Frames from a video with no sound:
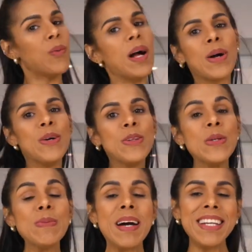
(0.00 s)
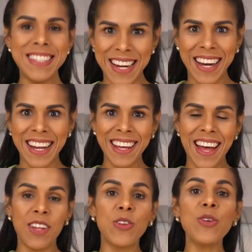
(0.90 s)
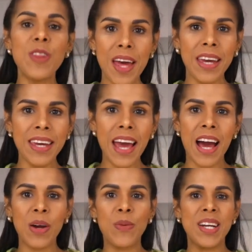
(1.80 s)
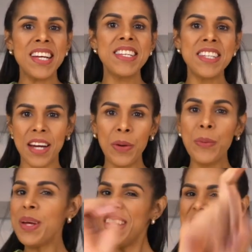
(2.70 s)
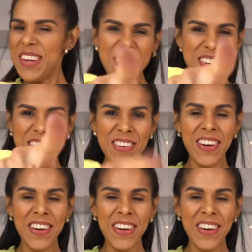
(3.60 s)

welcome to my channel, and today I want to share with you